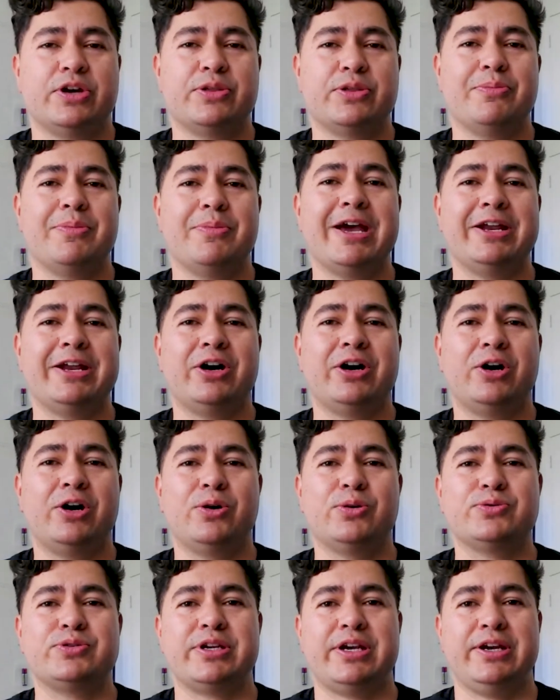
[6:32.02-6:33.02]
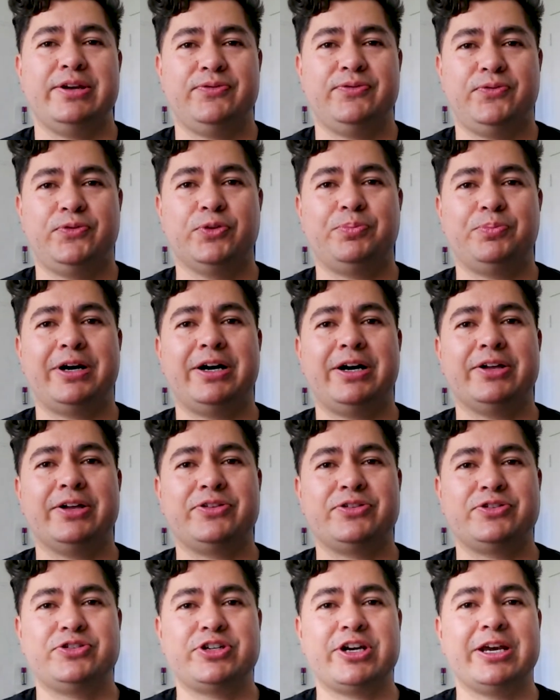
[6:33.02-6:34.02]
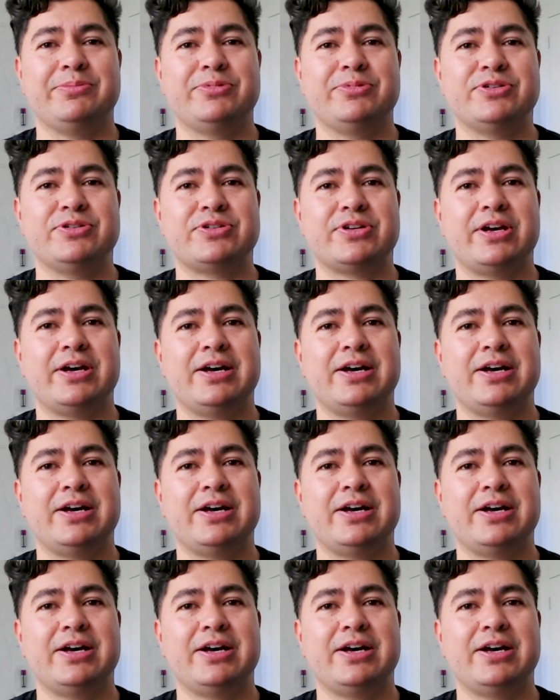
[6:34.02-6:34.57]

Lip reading: manholes and footpath chambers are